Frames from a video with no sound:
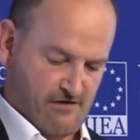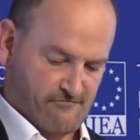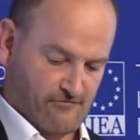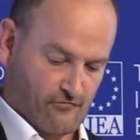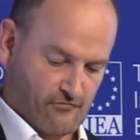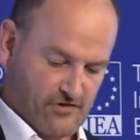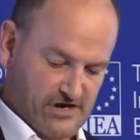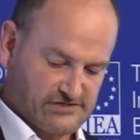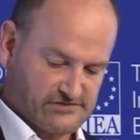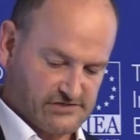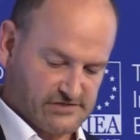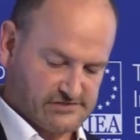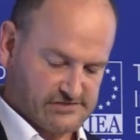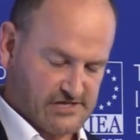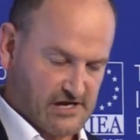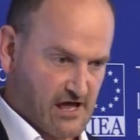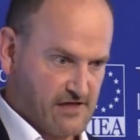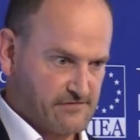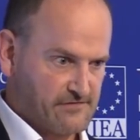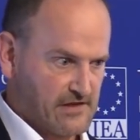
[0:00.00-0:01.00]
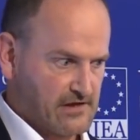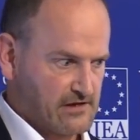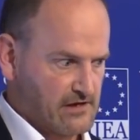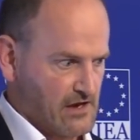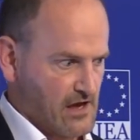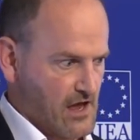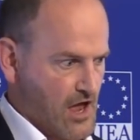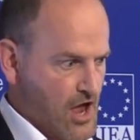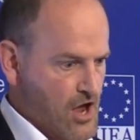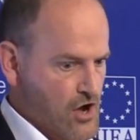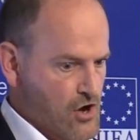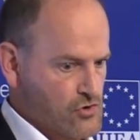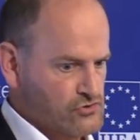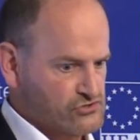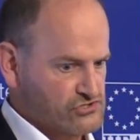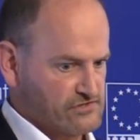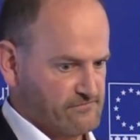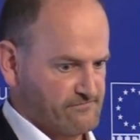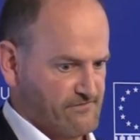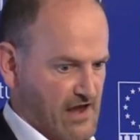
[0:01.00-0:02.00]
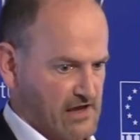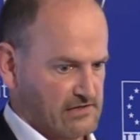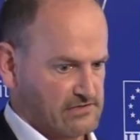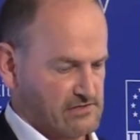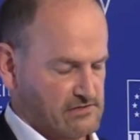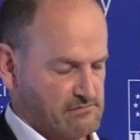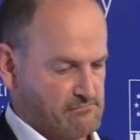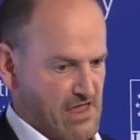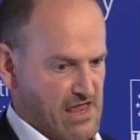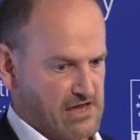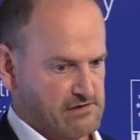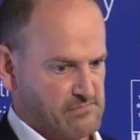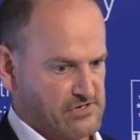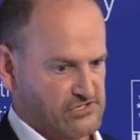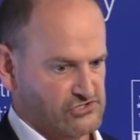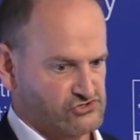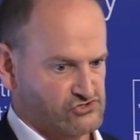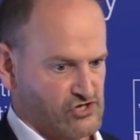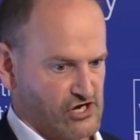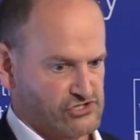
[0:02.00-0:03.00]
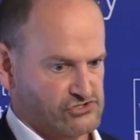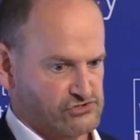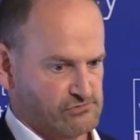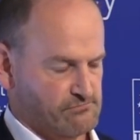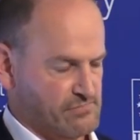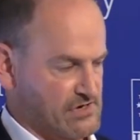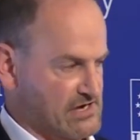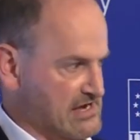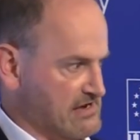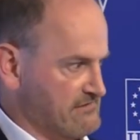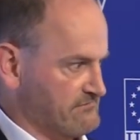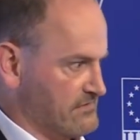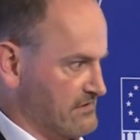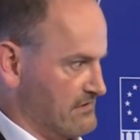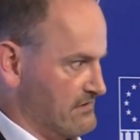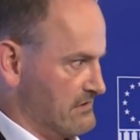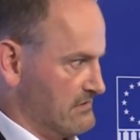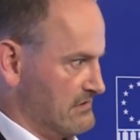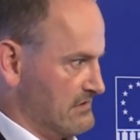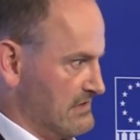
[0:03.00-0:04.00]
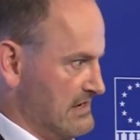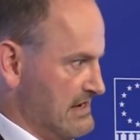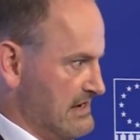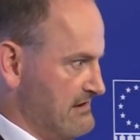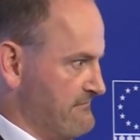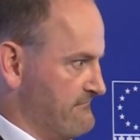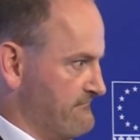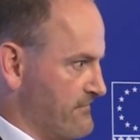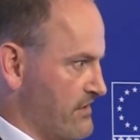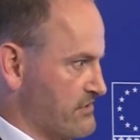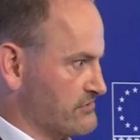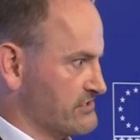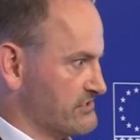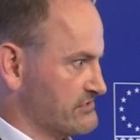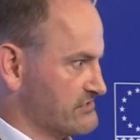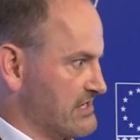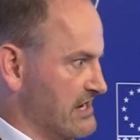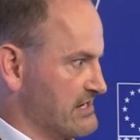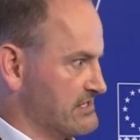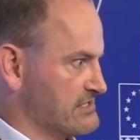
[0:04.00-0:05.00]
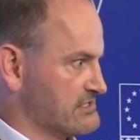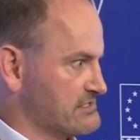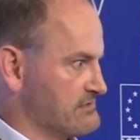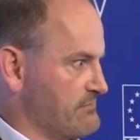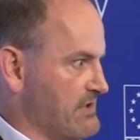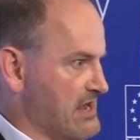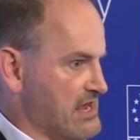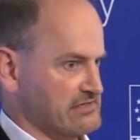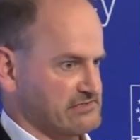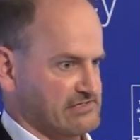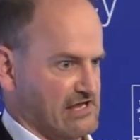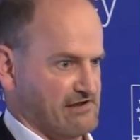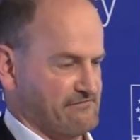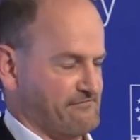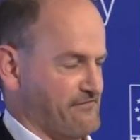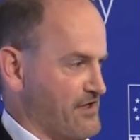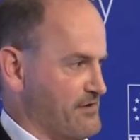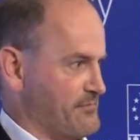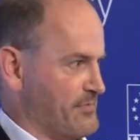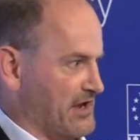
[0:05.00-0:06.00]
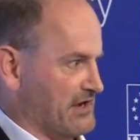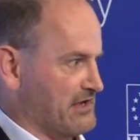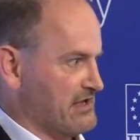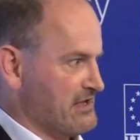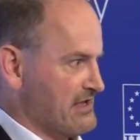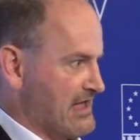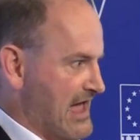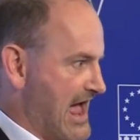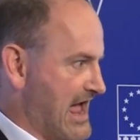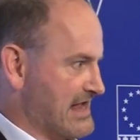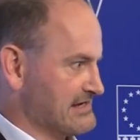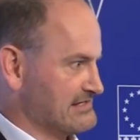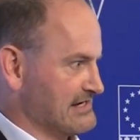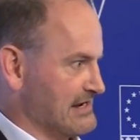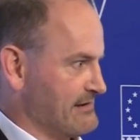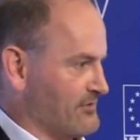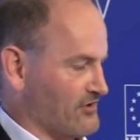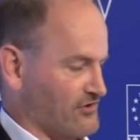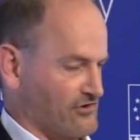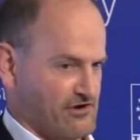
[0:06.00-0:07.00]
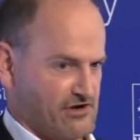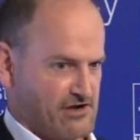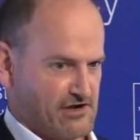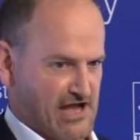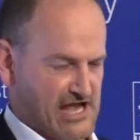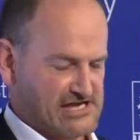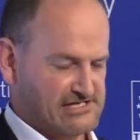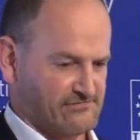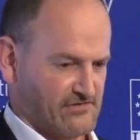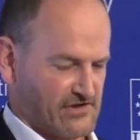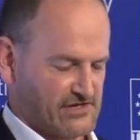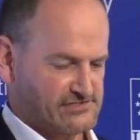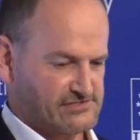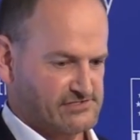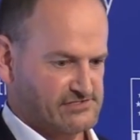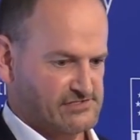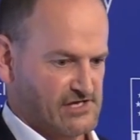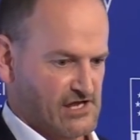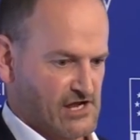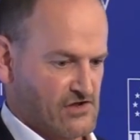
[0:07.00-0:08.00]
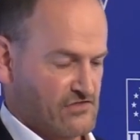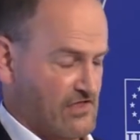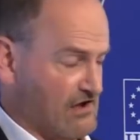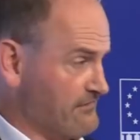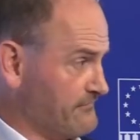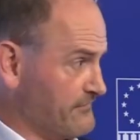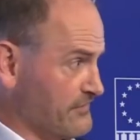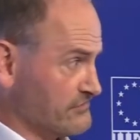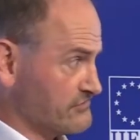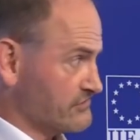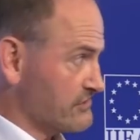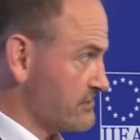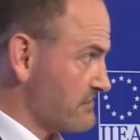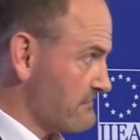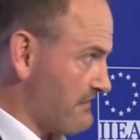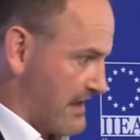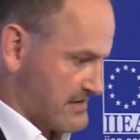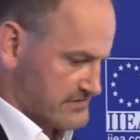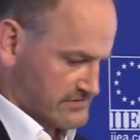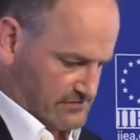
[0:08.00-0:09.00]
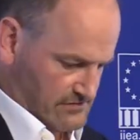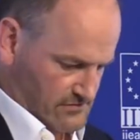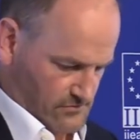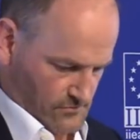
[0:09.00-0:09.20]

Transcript: For reasons that I think owe to the fact that the May administration believed that Leave voters tended to be xenophobic, anti-immigrant nativists, they refused to do that,